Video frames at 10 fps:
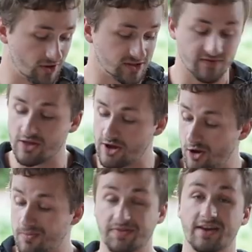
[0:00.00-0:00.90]
those of you that
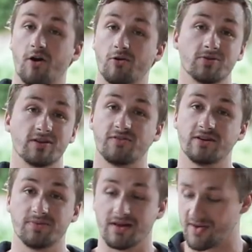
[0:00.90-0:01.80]
know, but they are really
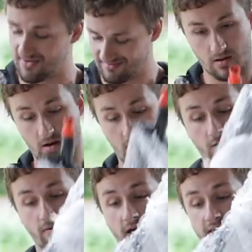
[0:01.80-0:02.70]
fun to play with.
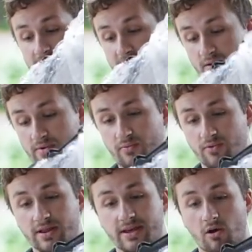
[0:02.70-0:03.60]
Alrighty, man, we
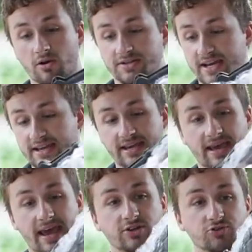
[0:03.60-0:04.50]
really are
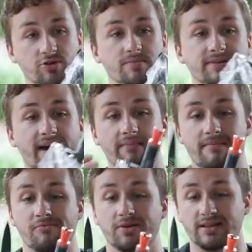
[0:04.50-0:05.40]
taking a trip down
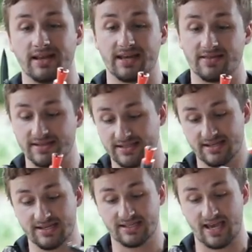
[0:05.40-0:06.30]
memory lane. This
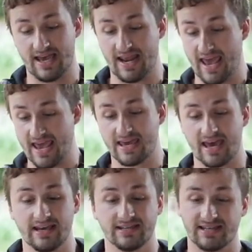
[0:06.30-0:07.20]
is an
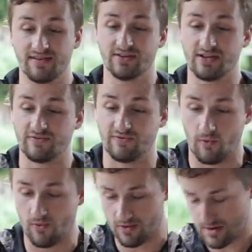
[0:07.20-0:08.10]

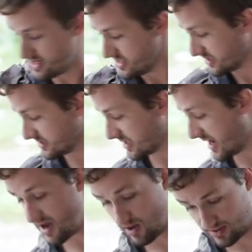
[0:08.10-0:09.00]
AK-74
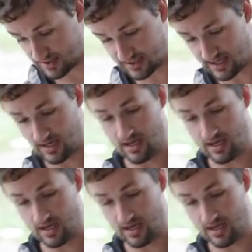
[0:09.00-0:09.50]
style. This thing